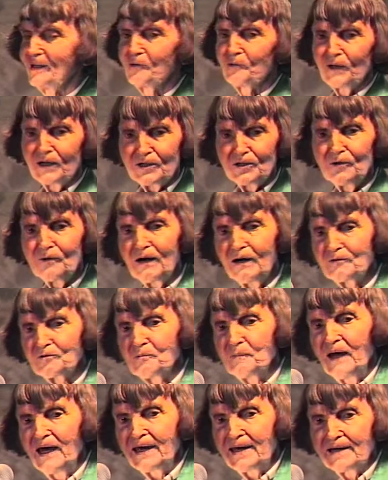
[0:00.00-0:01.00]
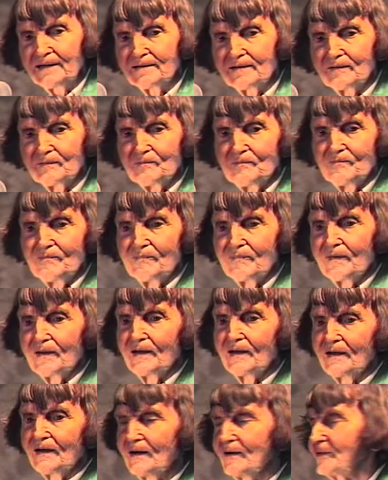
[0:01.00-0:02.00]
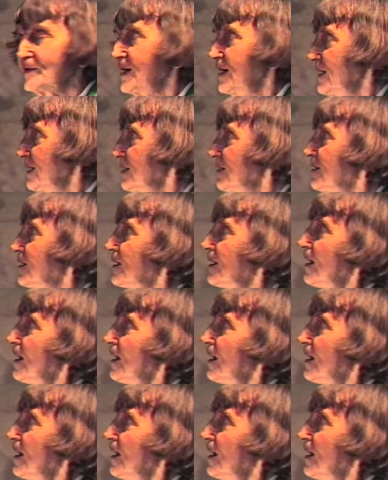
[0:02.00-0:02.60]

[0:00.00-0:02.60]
you want to know how to make it? Okay.